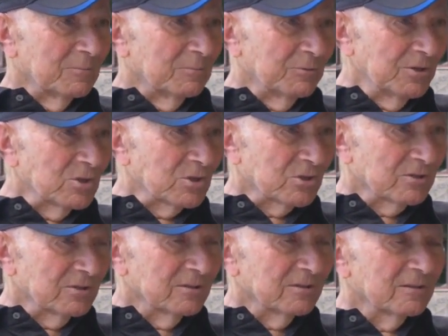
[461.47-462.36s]
the
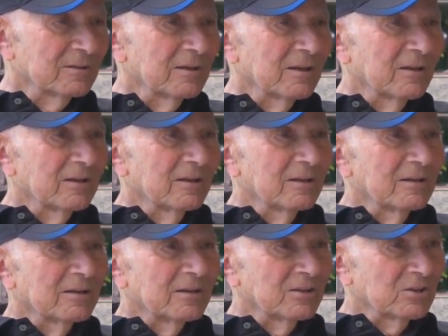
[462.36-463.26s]
priest
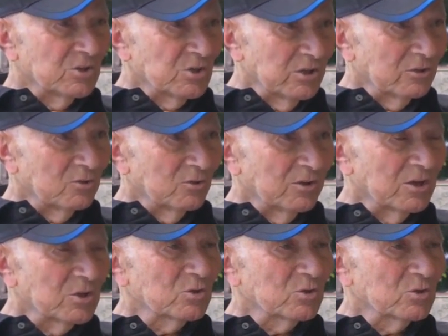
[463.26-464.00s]
in the synagogue